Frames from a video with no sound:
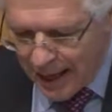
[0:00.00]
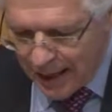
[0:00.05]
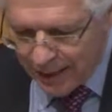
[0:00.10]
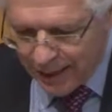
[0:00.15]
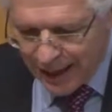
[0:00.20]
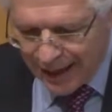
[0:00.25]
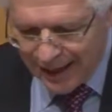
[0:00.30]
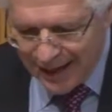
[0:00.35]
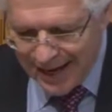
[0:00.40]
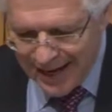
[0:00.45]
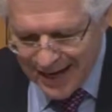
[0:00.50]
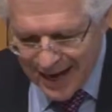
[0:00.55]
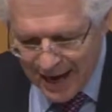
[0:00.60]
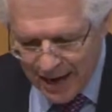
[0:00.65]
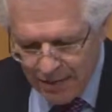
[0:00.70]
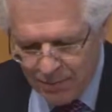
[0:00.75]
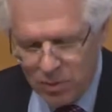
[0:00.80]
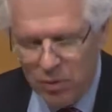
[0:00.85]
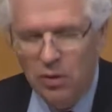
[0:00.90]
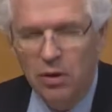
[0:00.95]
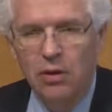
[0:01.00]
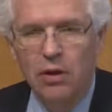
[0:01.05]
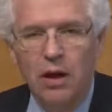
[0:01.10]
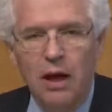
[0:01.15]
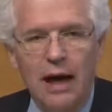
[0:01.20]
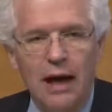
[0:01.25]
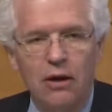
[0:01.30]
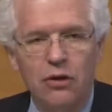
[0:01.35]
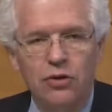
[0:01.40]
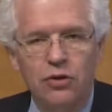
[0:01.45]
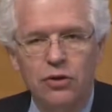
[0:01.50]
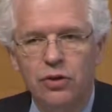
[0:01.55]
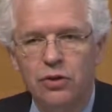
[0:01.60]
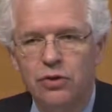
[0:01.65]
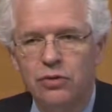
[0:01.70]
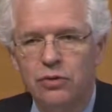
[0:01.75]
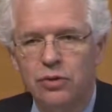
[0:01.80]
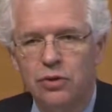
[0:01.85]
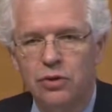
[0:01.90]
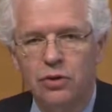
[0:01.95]
that enable our
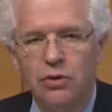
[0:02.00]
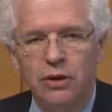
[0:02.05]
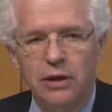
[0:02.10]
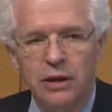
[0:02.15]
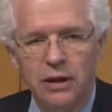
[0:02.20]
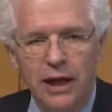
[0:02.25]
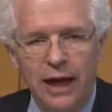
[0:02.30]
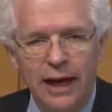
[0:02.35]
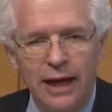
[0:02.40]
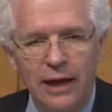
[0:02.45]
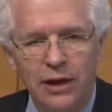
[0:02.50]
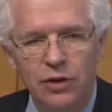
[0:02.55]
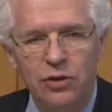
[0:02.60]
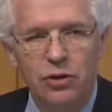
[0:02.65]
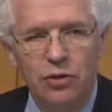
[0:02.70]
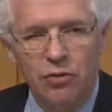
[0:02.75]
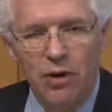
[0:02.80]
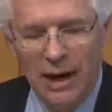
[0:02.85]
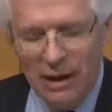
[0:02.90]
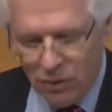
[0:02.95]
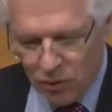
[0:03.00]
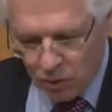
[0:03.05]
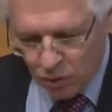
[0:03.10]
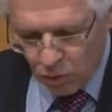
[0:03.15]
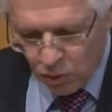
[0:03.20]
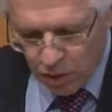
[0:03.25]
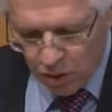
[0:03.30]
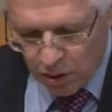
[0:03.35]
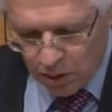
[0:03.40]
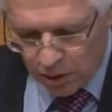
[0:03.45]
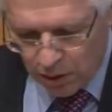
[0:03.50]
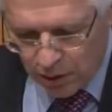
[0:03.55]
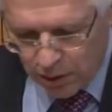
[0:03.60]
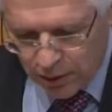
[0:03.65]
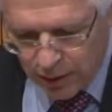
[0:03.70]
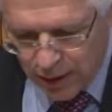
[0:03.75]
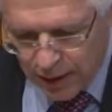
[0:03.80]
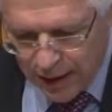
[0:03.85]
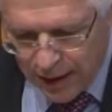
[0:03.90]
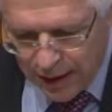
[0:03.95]
students to engage around the
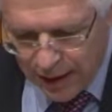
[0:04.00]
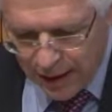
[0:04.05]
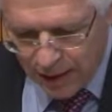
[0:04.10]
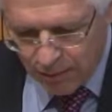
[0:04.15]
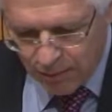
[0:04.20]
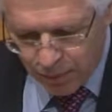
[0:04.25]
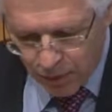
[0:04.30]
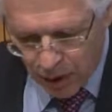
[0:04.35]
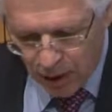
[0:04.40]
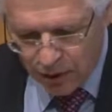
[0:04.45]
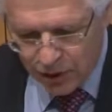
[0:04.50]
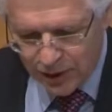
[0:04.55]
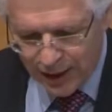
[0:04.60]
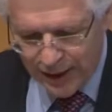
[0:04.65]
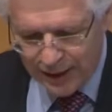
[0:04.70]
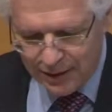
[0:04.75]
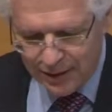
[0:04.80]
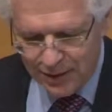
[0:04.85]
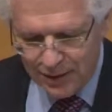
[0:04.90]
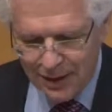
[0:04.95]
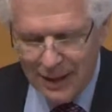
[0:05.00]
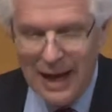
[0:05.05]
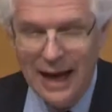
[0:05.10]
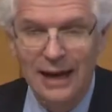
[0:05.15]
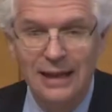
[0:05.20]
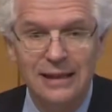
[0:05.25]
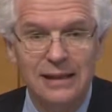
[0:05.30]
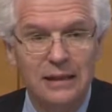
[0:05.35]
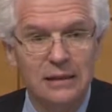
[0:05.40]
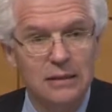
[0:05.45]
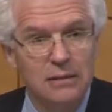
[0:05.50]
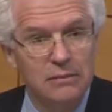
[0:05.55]
world in projects that